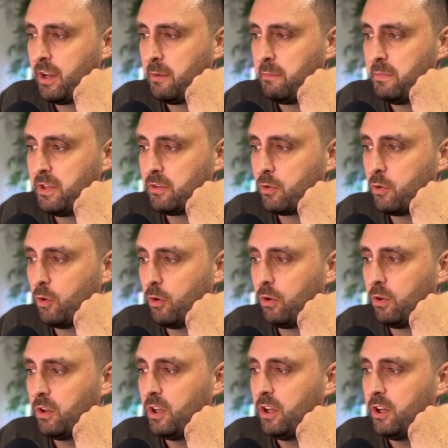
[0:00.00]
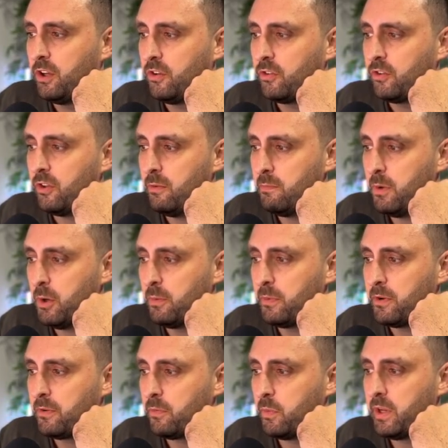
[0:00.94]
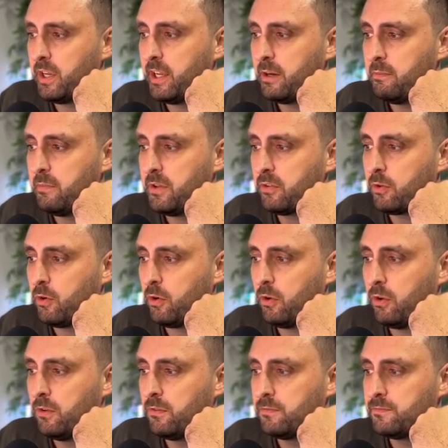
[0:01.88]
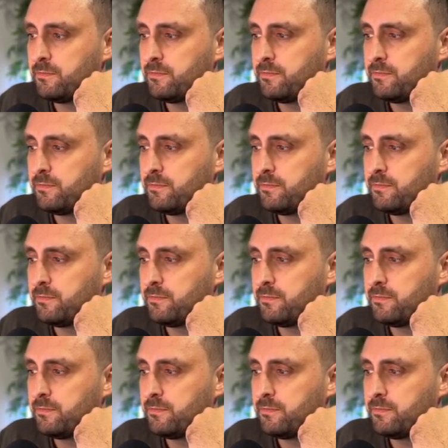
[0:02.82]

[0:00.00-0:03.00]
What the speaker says: a missed call. So the moment we get a missed call,